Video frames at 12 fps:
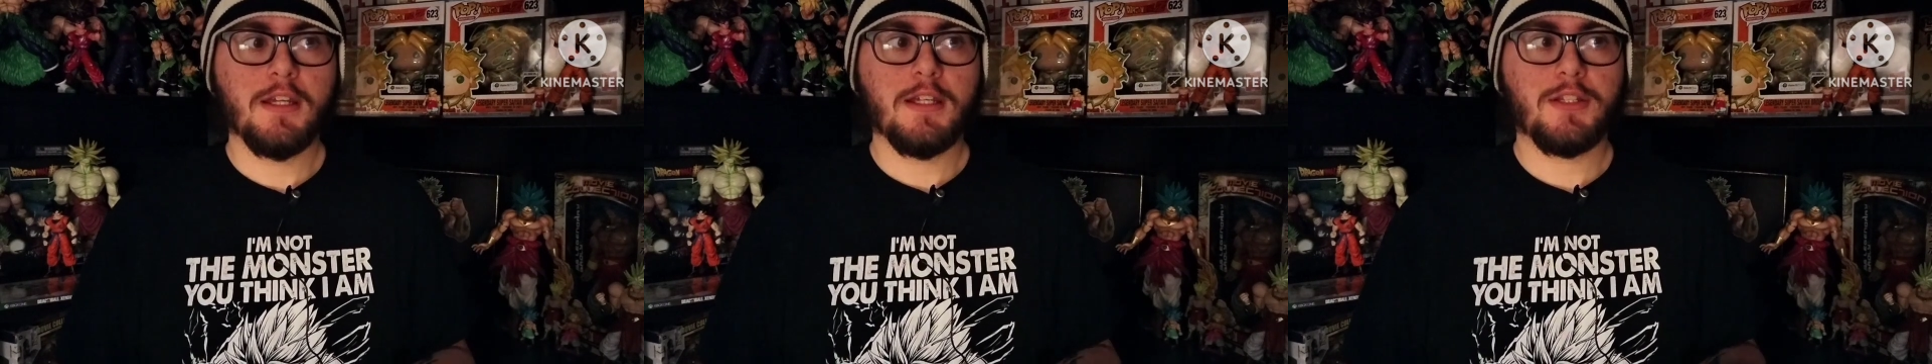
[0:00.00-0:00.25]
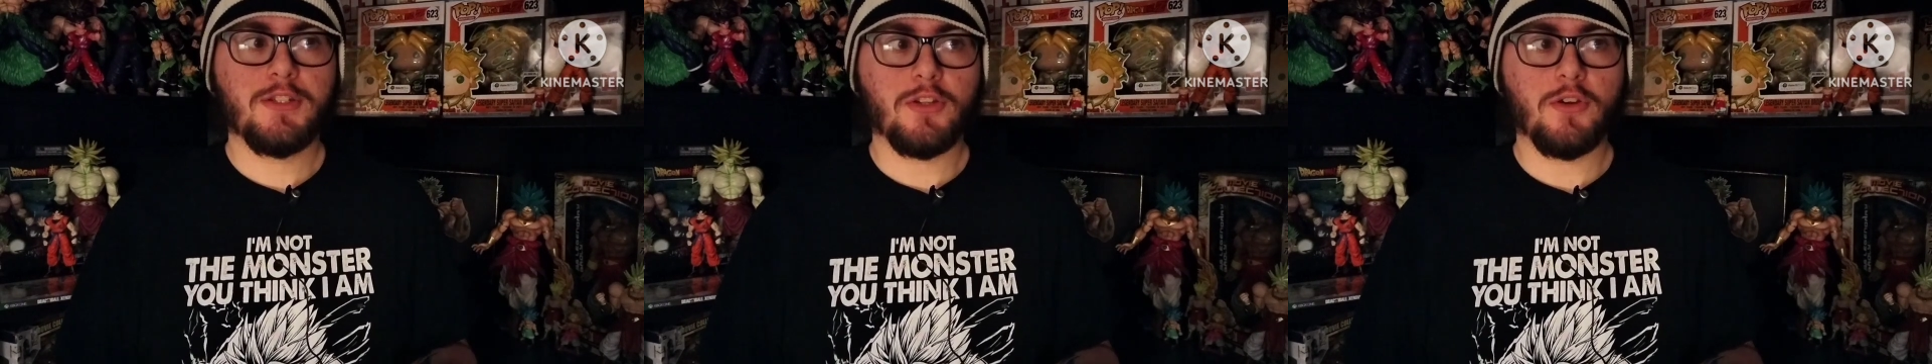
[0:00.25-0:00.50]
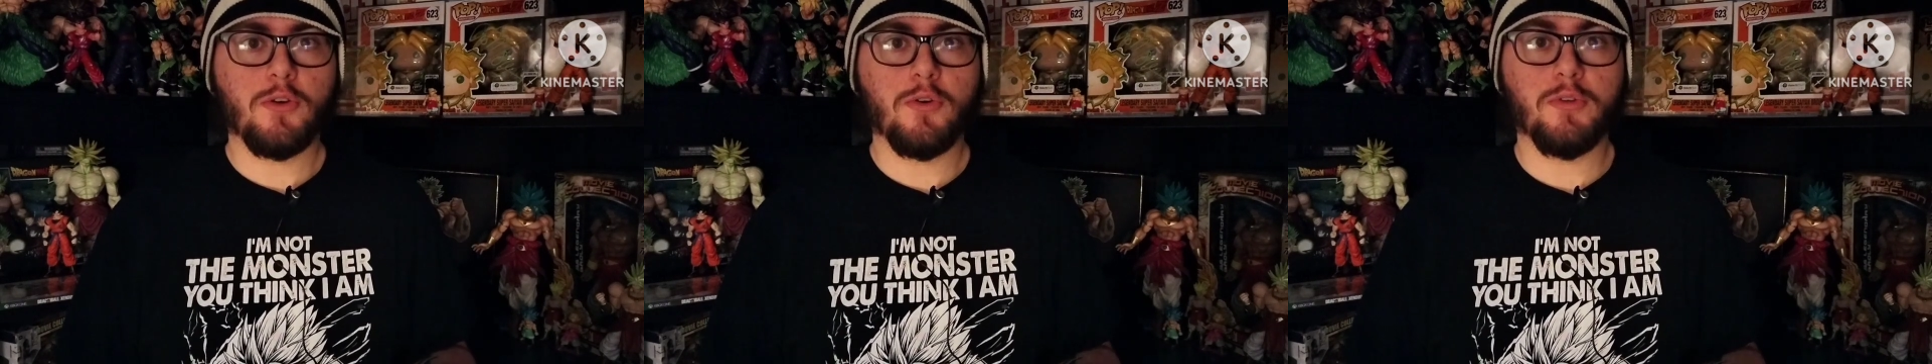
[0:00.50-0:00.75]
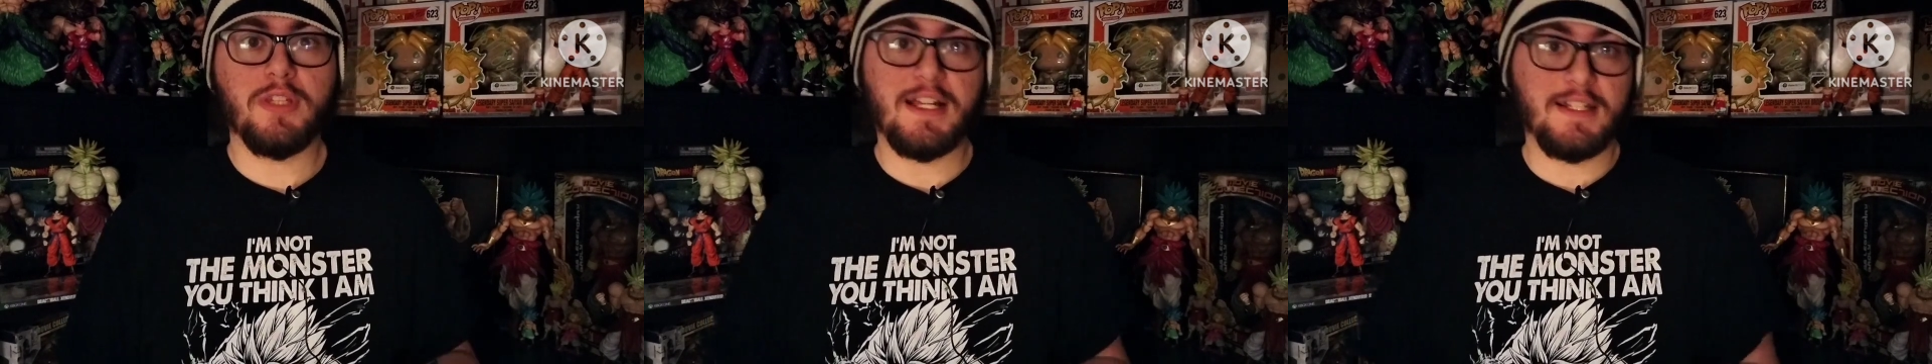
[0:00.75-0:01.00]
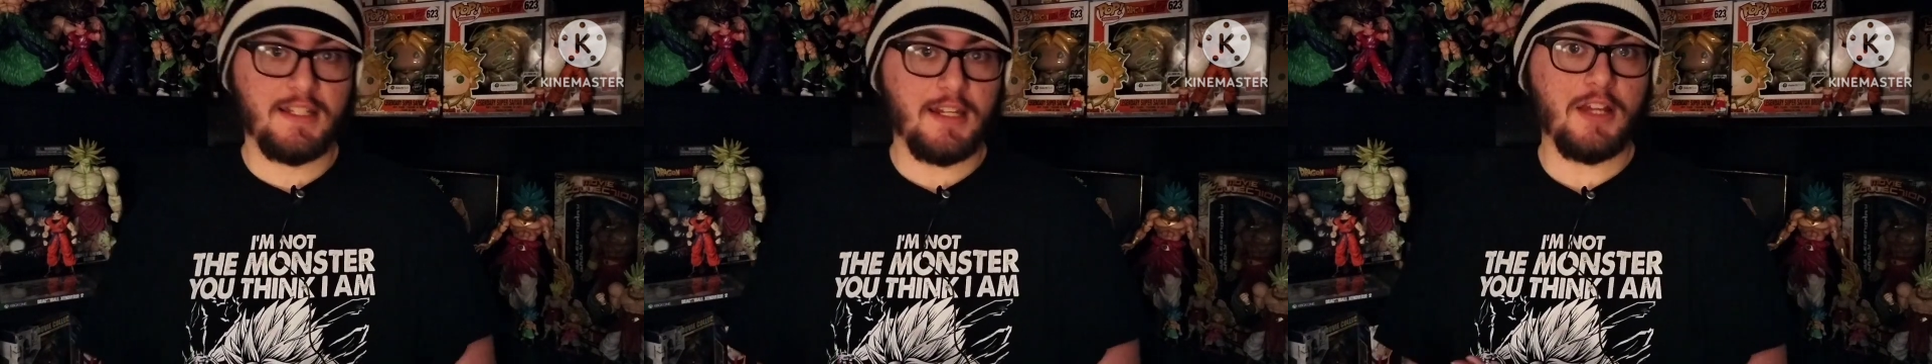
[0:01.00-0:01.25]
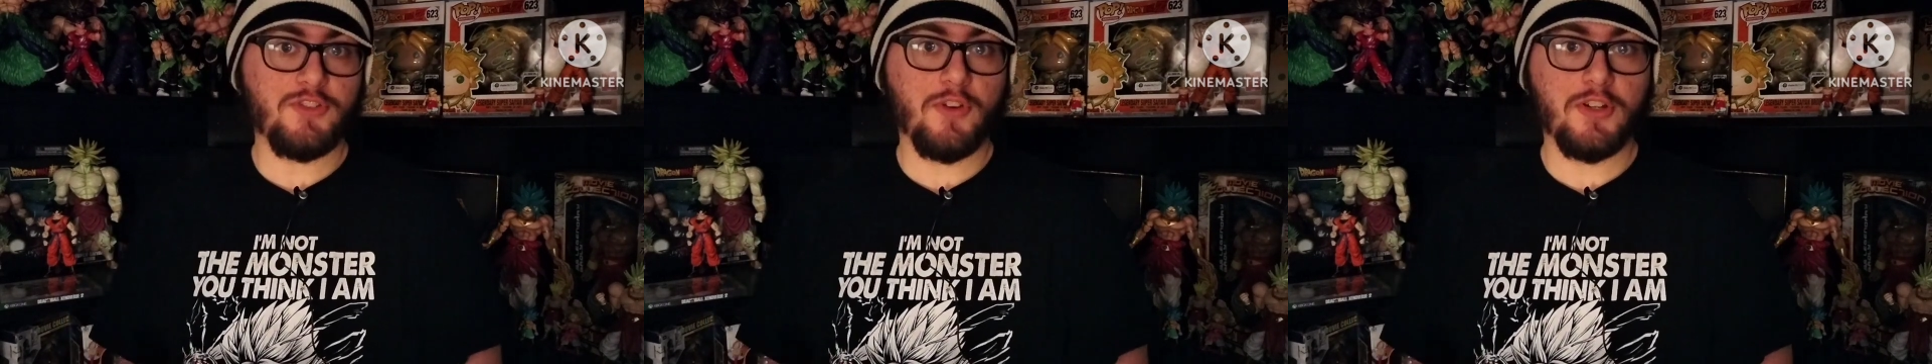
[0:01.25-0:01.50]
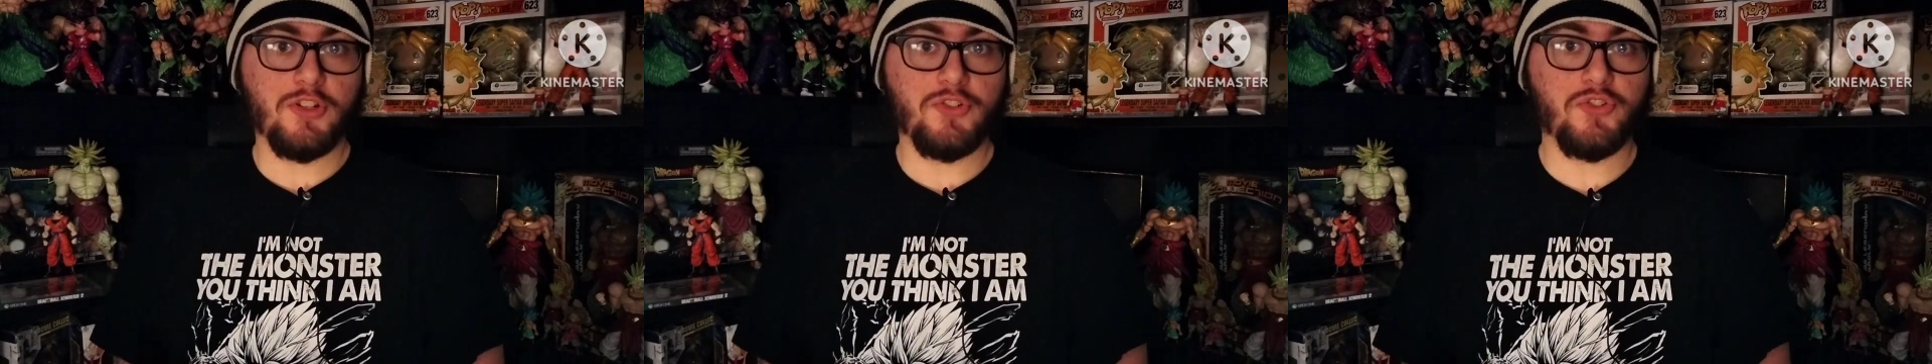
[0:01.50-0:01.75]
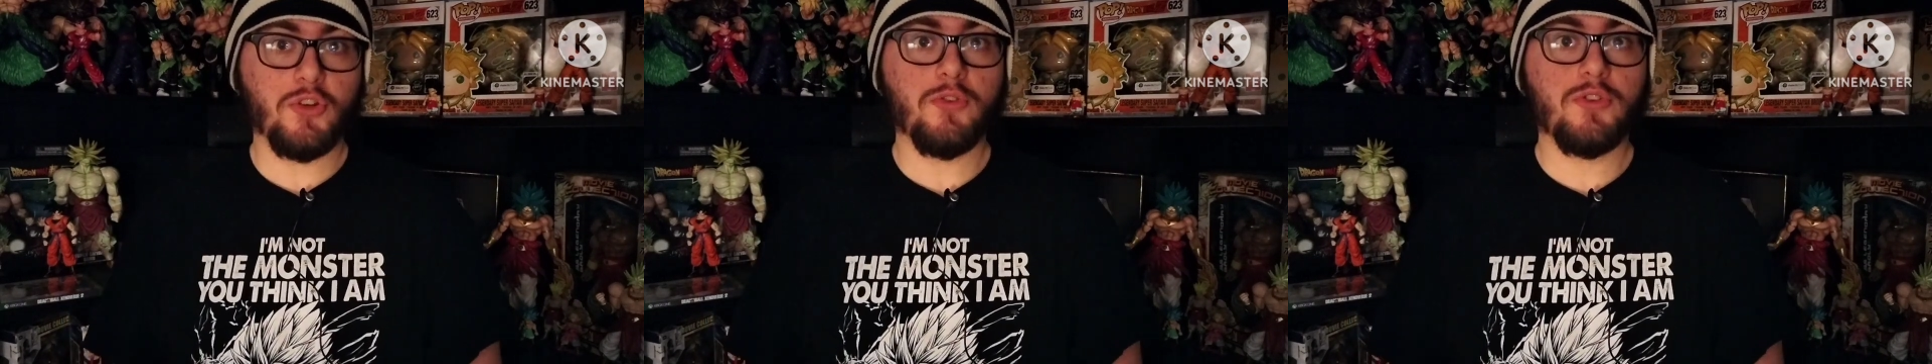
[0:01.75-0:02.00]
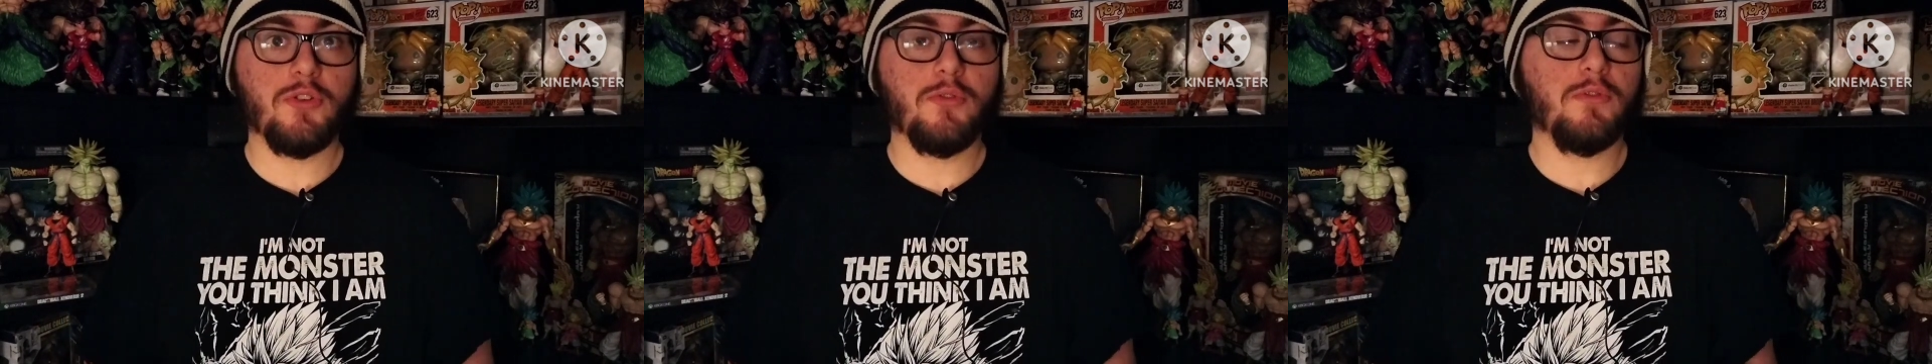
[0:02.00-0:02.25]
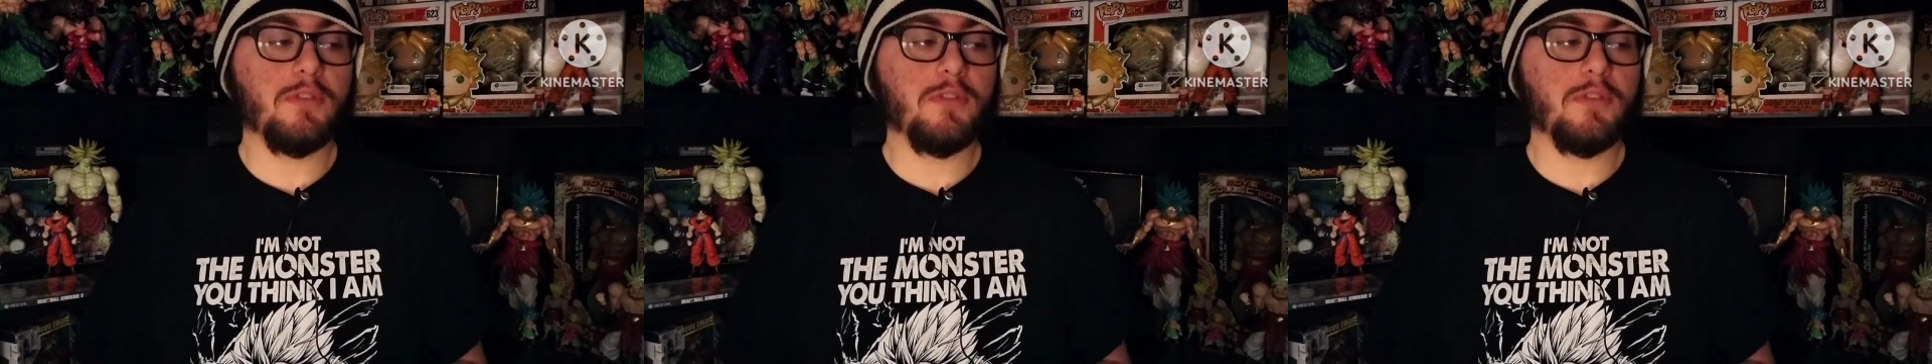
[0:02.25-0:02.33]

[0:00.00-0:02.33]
So that statue I just showed you,